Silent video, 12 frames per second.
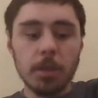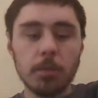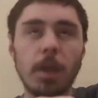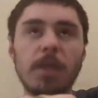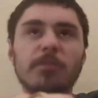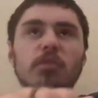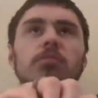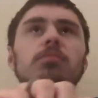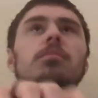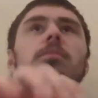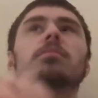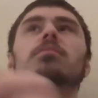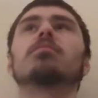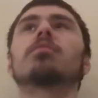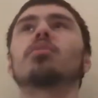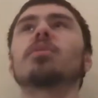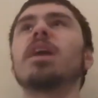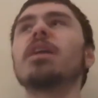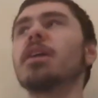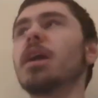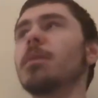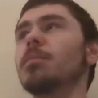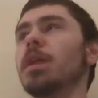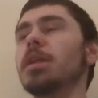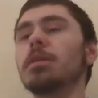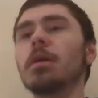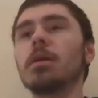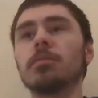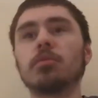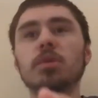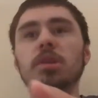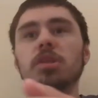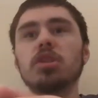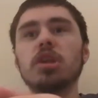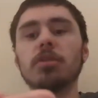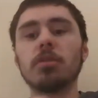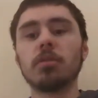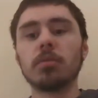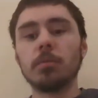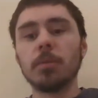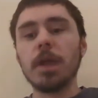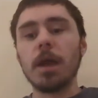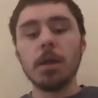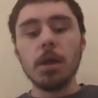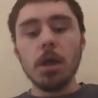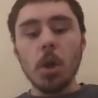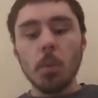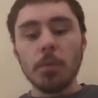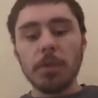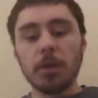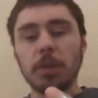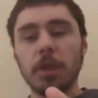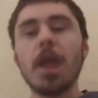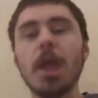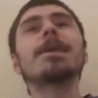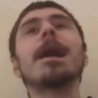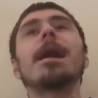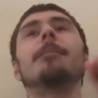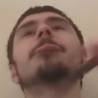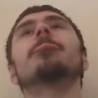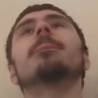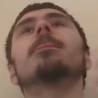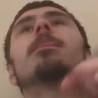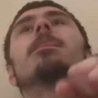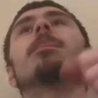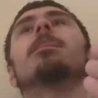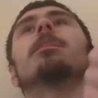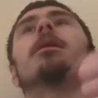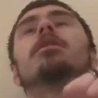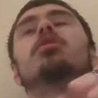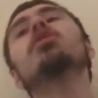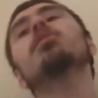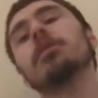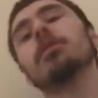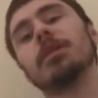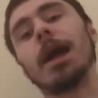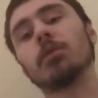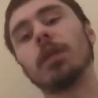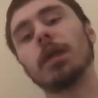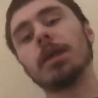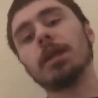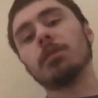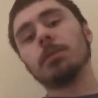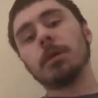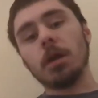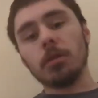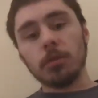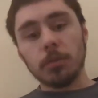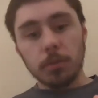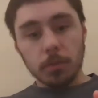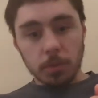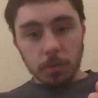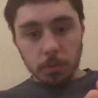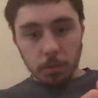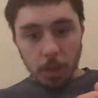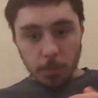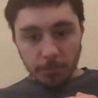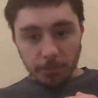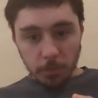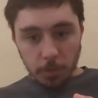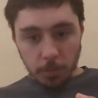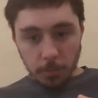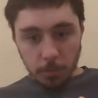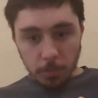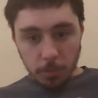3, I think I played it on 3GS. But yeah, what was I gonna say? Yeah, the only reason I don't like it is because I prefer the